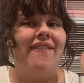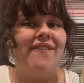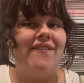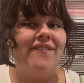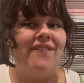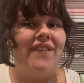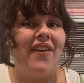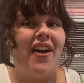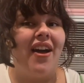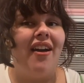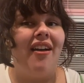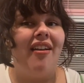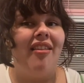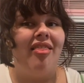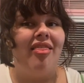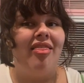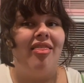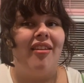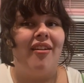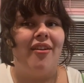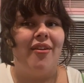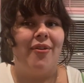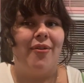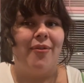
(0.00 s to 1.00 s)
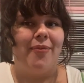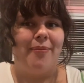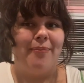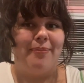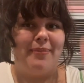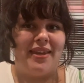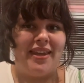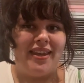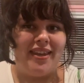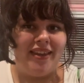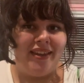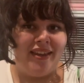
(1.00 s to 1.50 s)
Follow
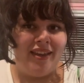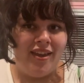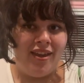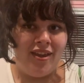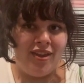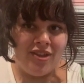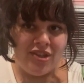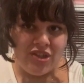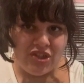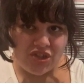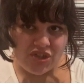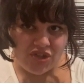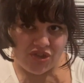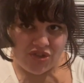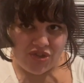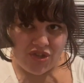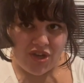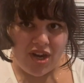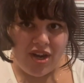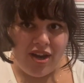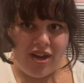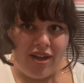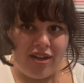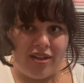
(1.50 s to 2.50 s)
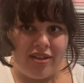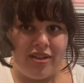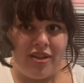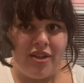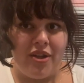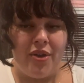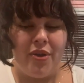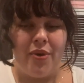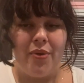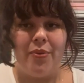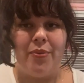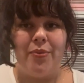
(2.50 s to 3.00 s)
me. Strong,
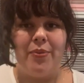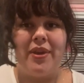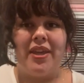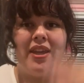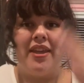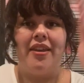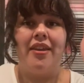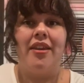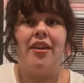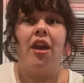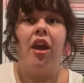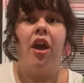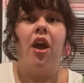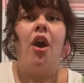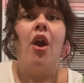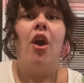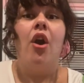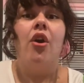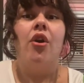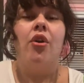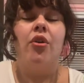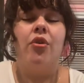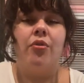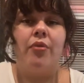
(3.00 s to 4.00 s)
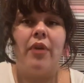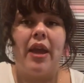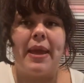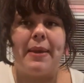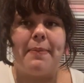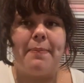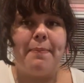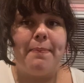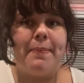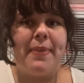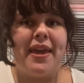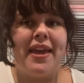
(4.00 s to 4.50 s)
weak.
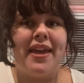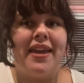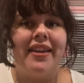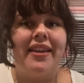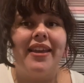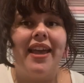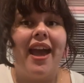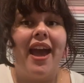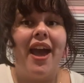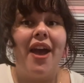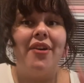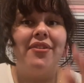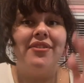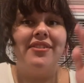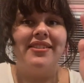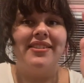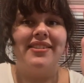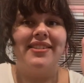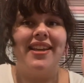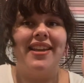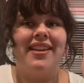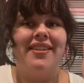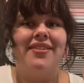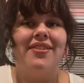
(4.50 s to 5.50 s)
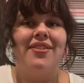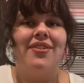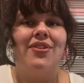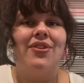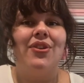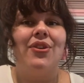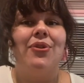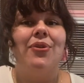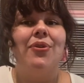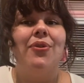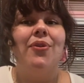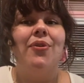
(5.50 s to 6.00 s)
Great big house in
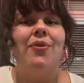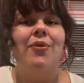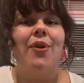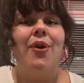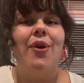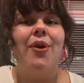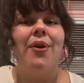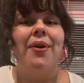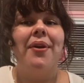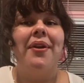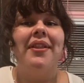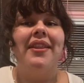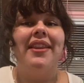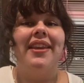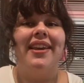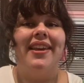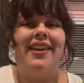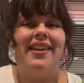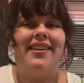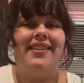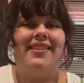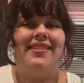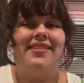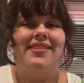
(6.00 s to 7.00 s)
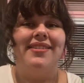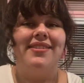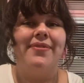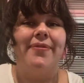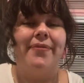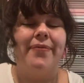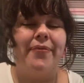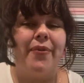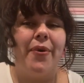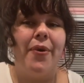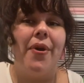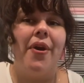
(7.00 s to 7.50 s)
New Orleans,
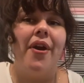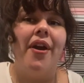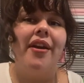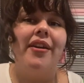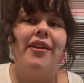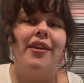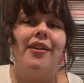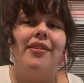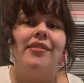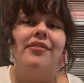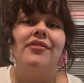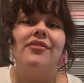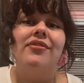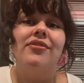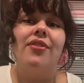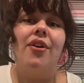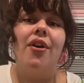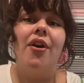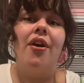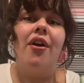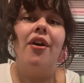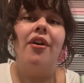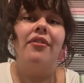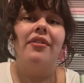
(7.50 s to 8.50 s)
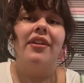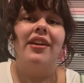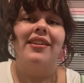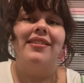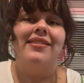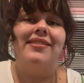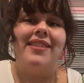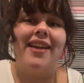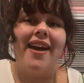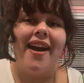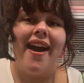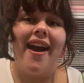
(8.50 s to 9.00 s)
40
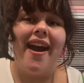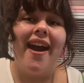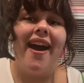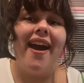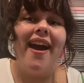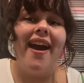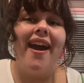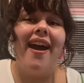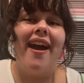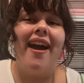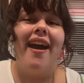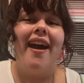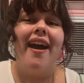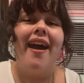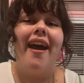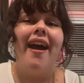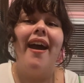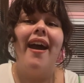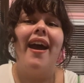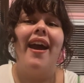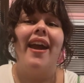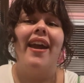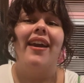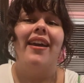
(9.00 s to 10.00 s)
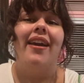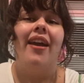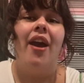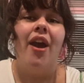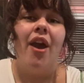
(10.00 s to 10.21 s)
stories high.